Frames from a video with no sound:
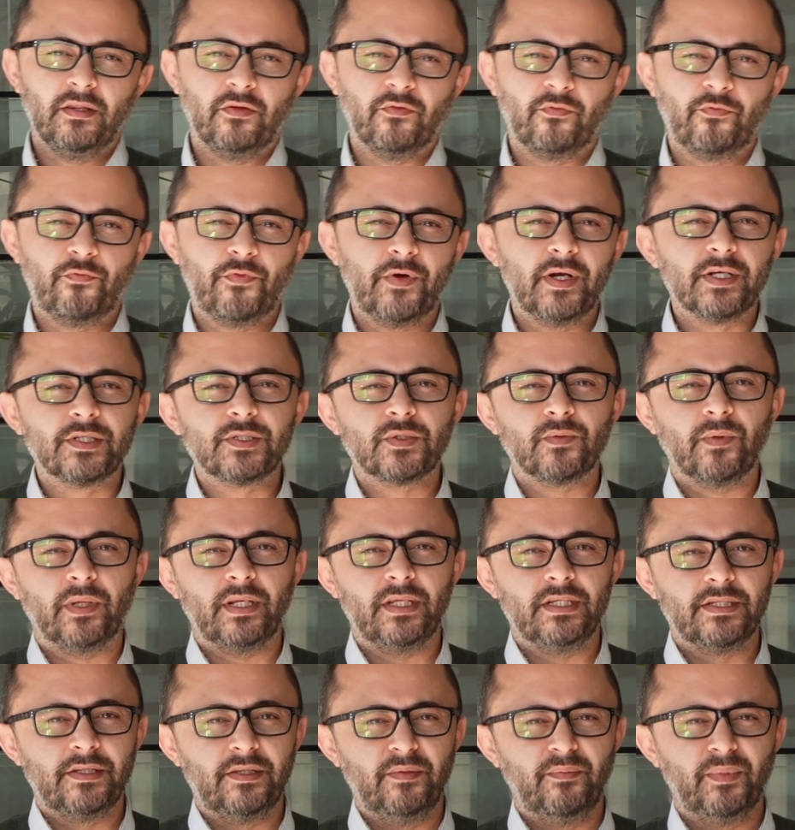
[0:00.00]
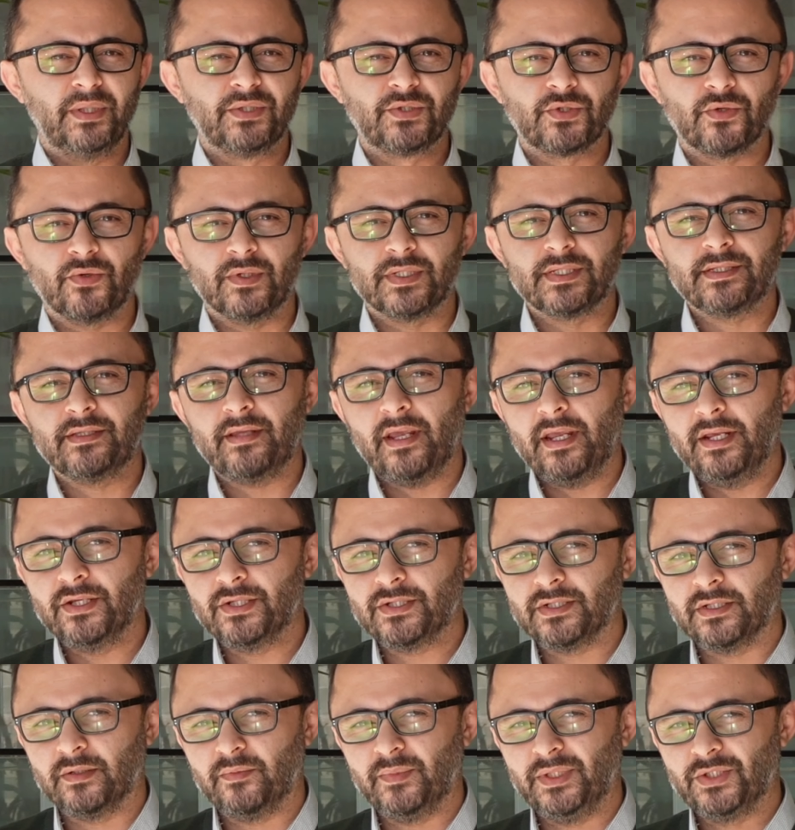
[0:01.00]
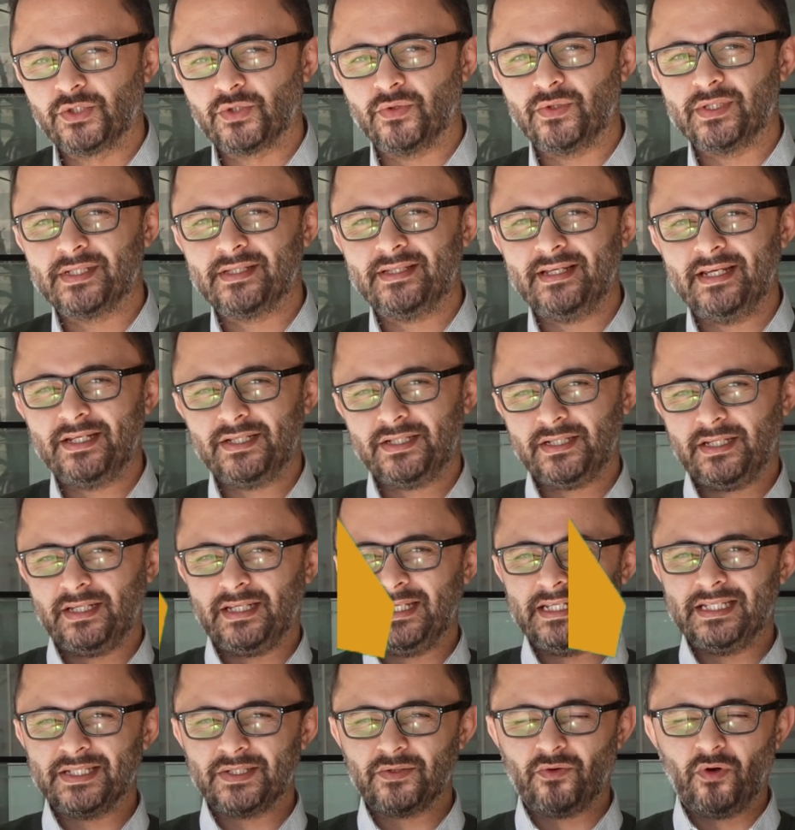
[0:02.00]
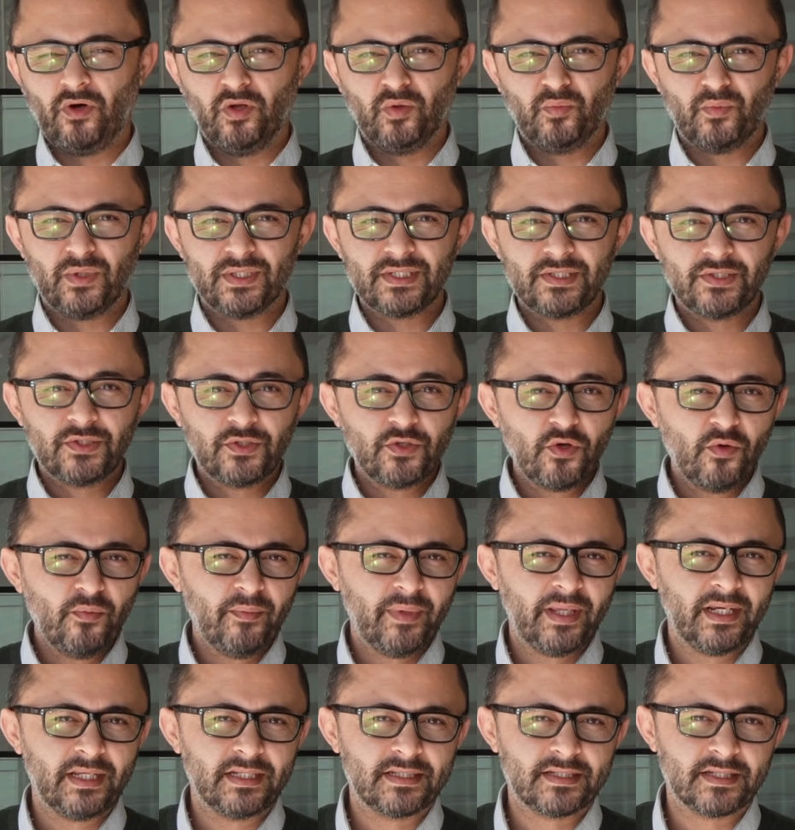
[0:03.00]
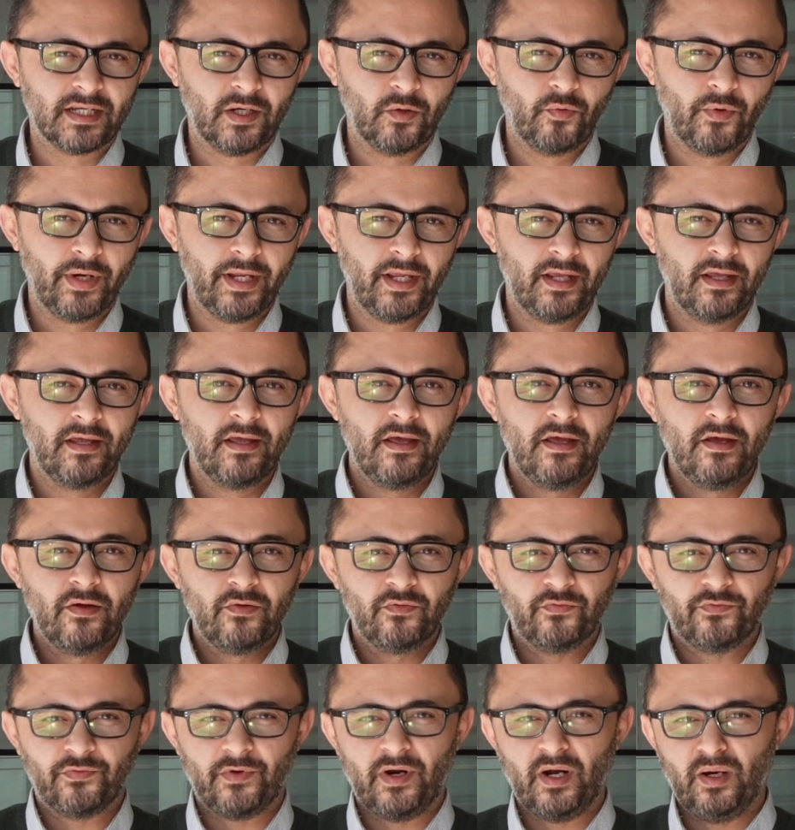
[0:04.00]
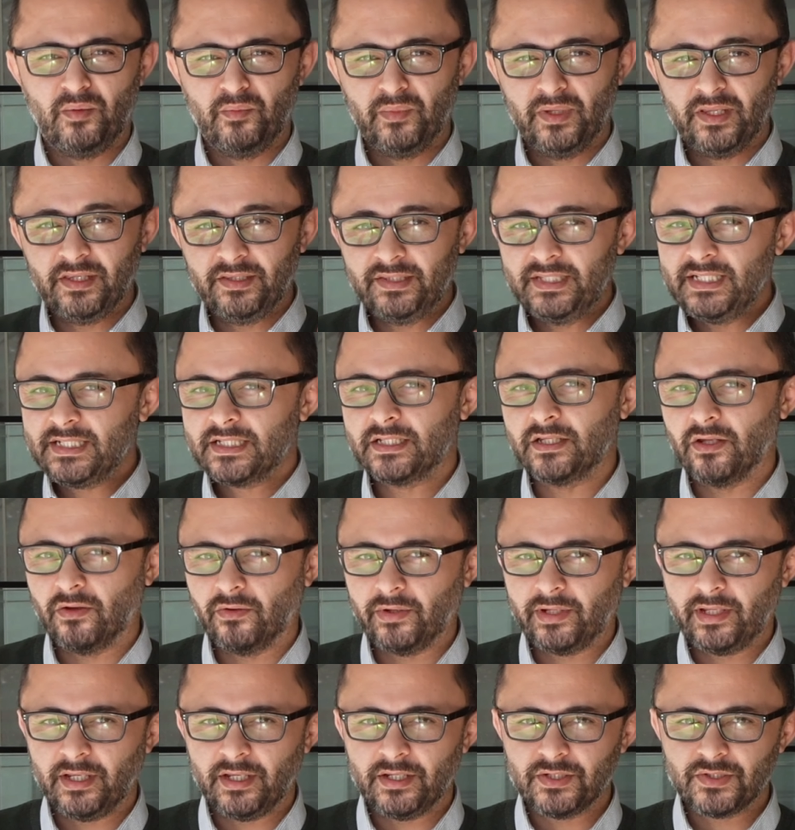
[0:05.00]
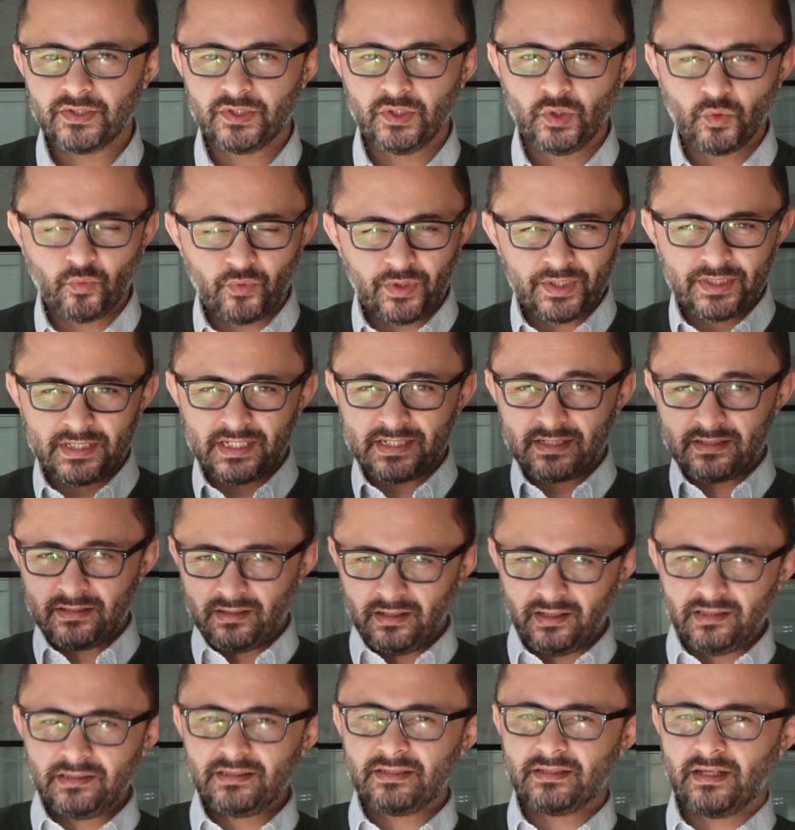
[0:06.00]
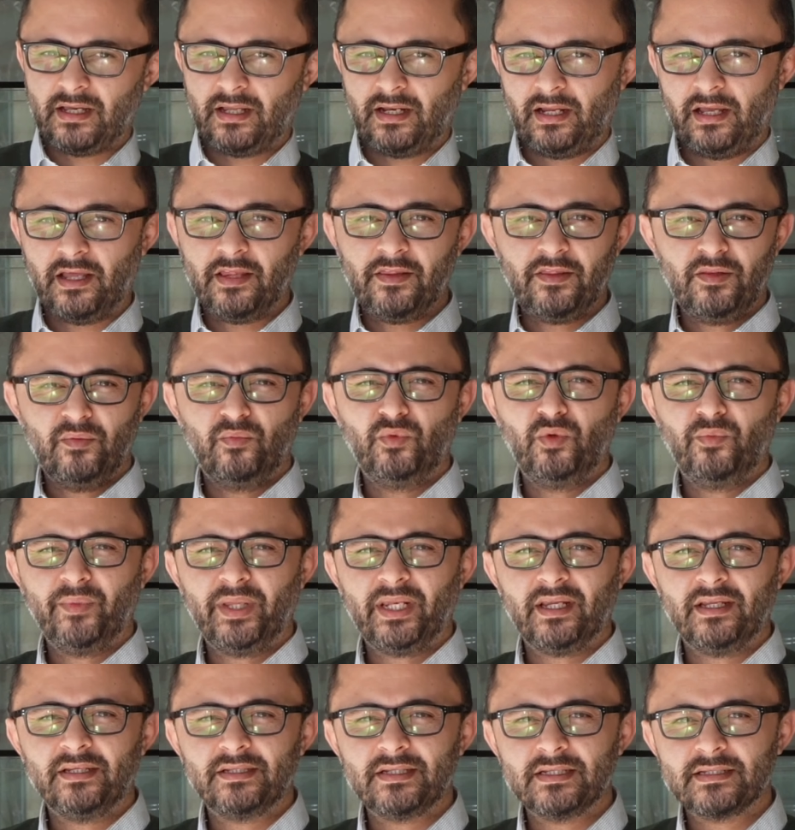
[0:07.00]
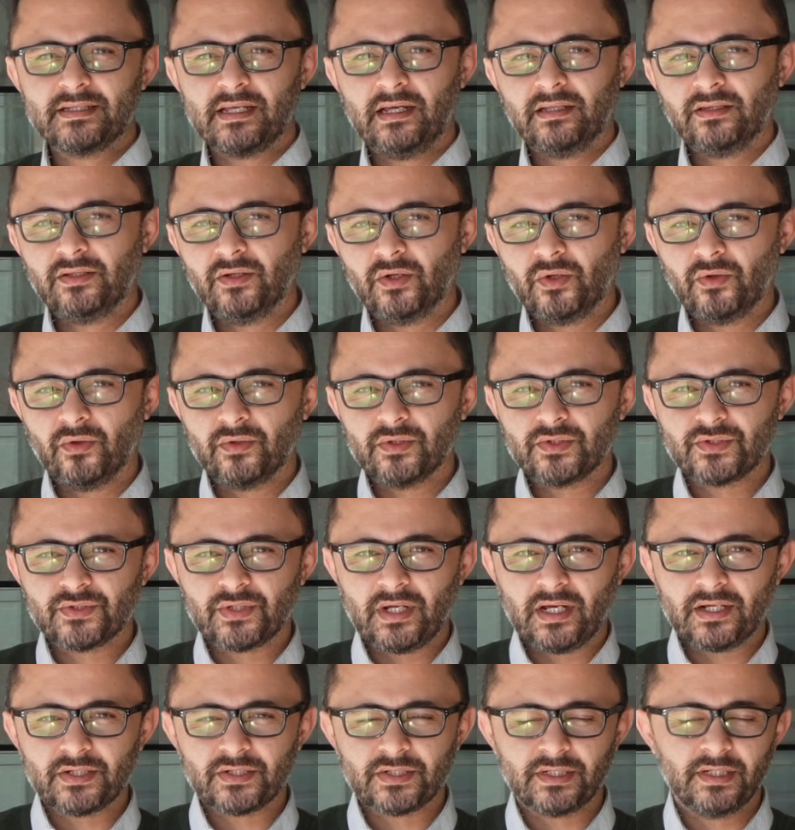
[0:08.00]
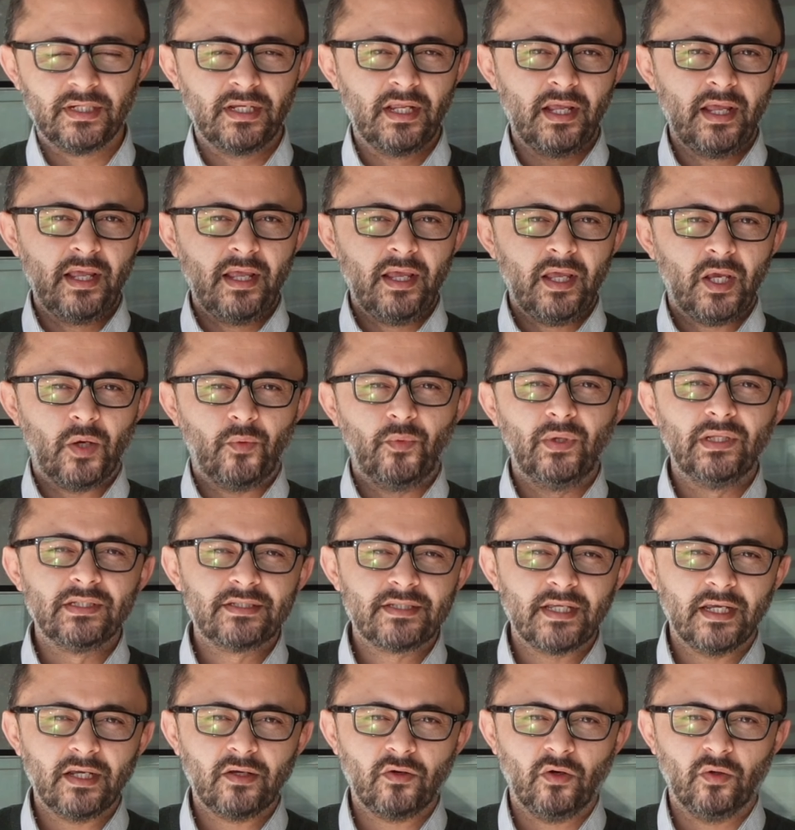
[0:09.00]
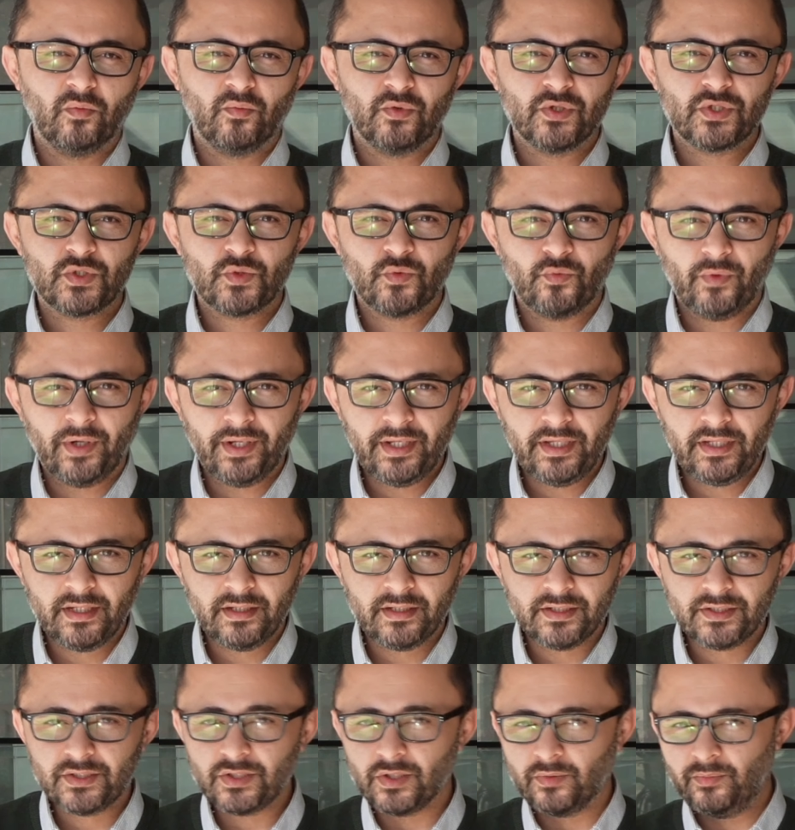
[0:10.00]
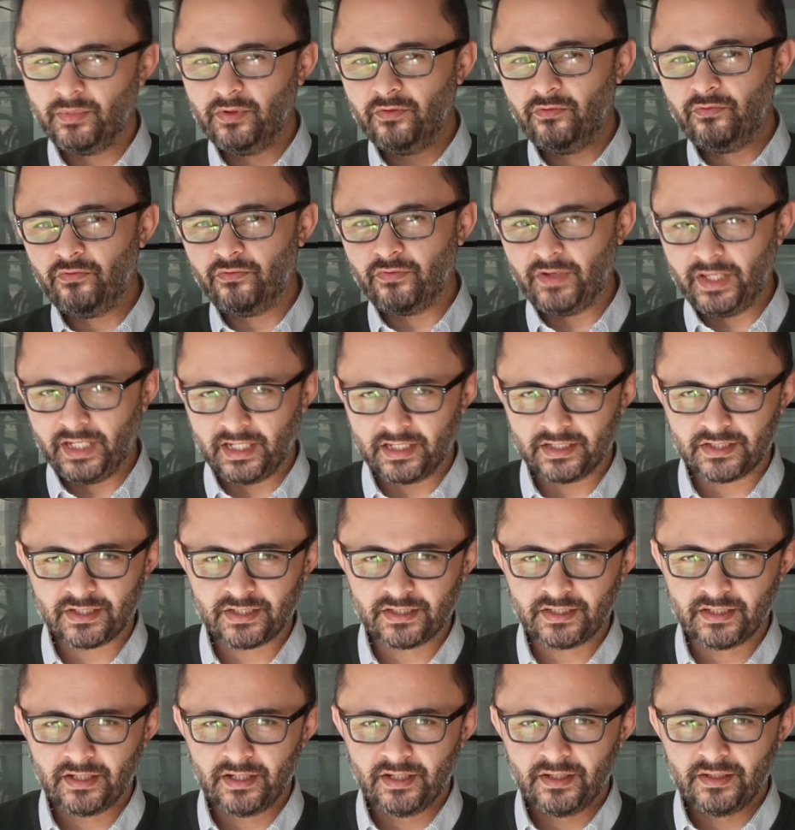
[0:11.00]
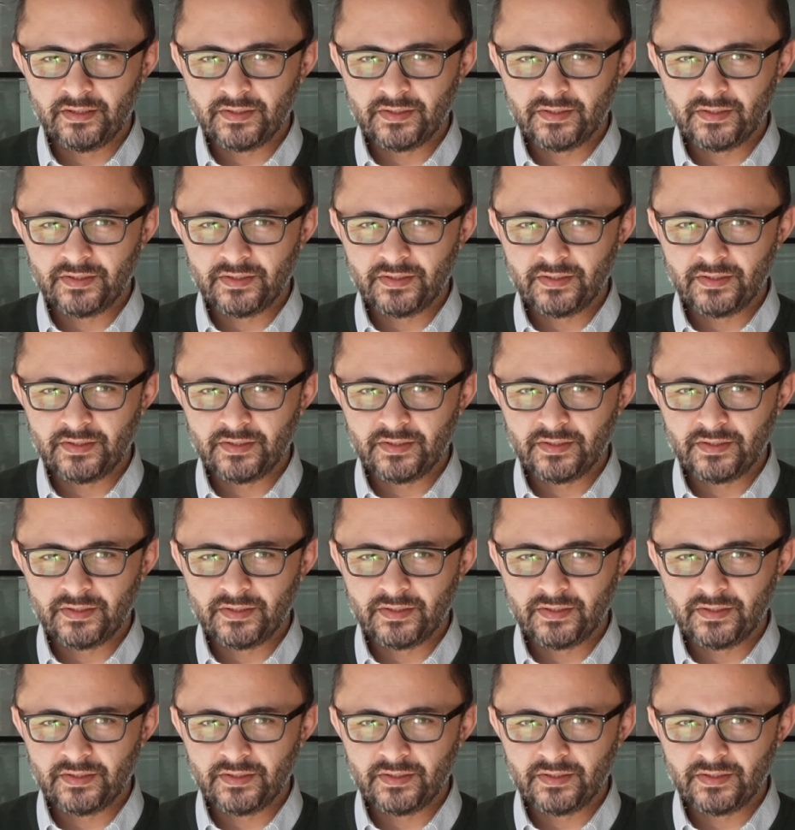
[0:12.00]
The first one is the metro station. Metro station is almost 2 minutes away from this location, which is not done at the moment. It is under construction. It will take almost 1 year to be finished.